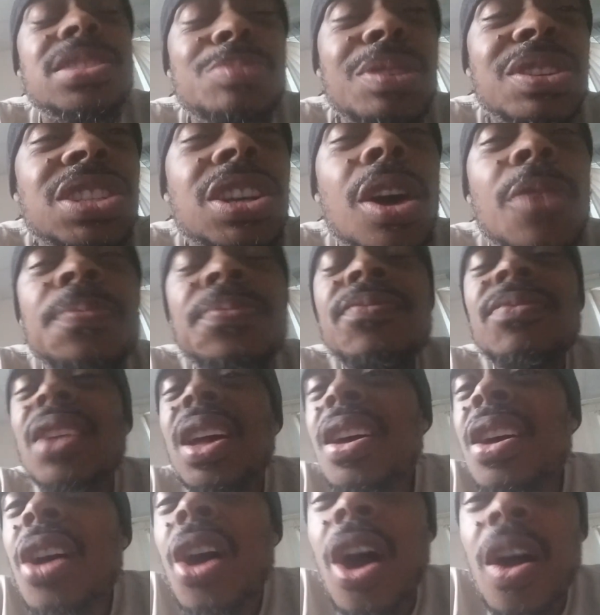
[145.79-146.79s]
as myself,
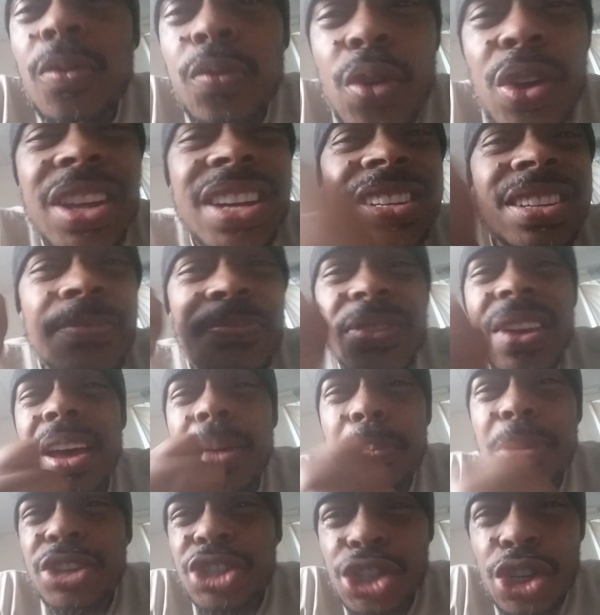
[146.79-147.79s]
are really
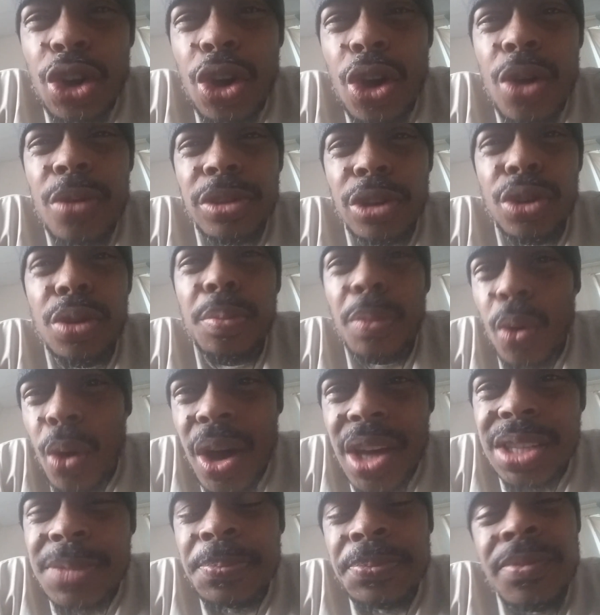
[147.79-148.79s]
immature little
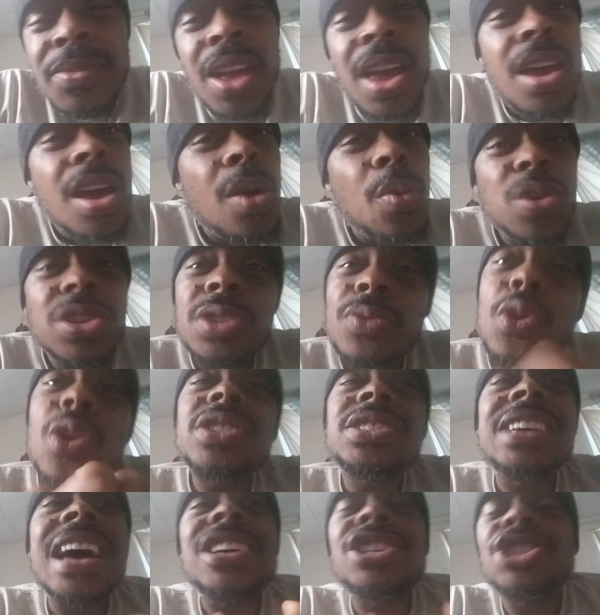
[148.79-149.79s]
boys, which of
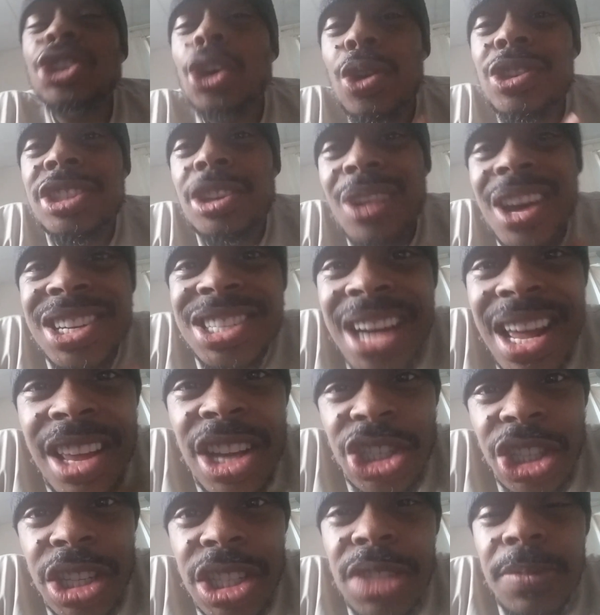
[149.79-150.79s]
course that shows their
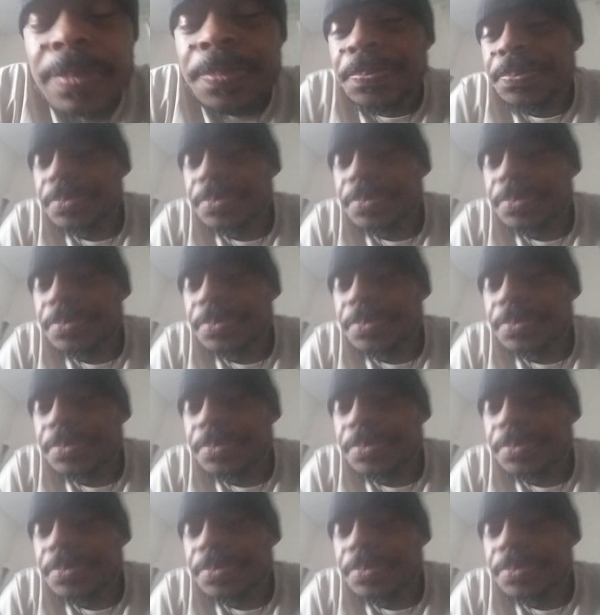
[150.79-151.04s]
intelligence,